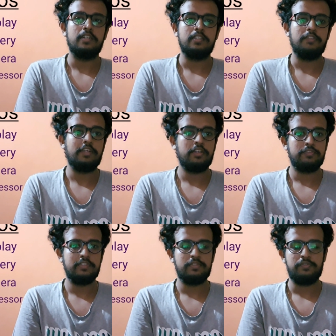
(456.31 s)
the weight
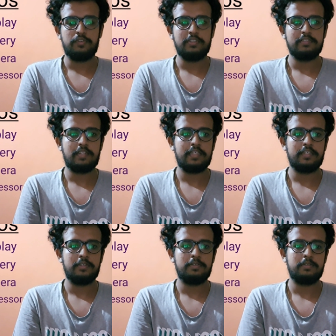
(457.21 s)
of this phone is like
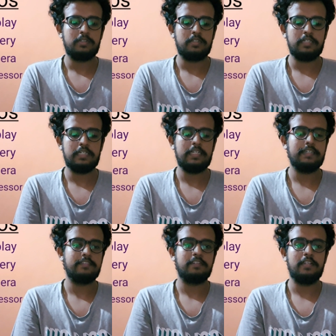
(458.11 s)
it
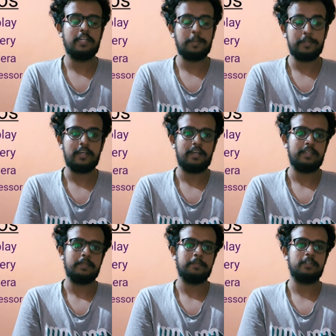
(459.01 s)
is a little bit high
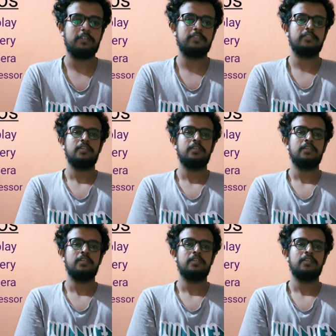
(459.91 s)
because